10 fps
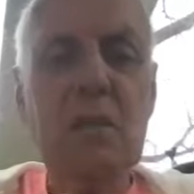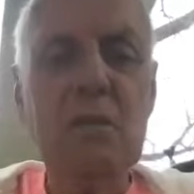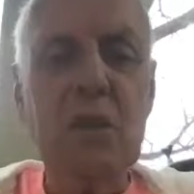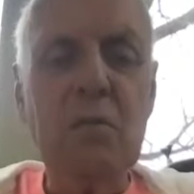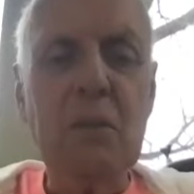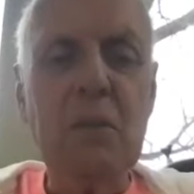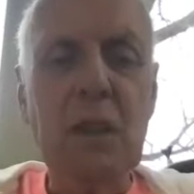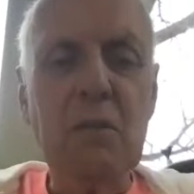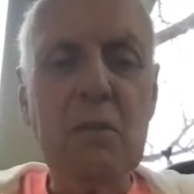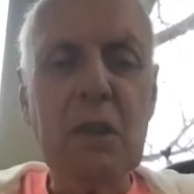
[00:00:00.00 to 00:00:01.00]
Excuse me,
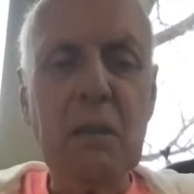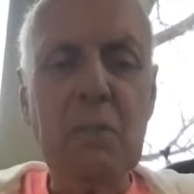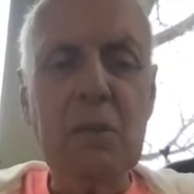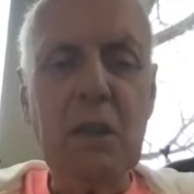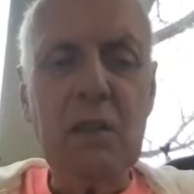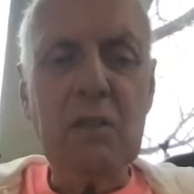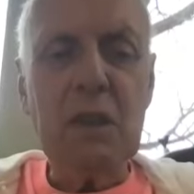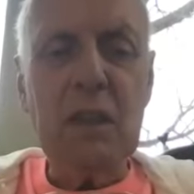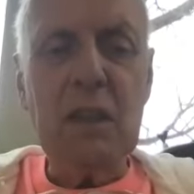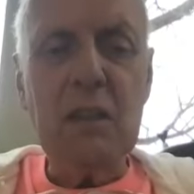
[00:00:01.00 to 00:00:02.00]
say say miss it,
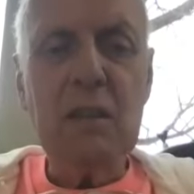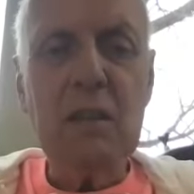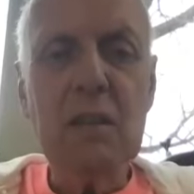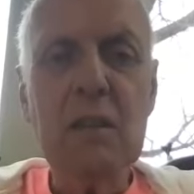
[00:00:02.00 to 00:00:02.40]
say it again.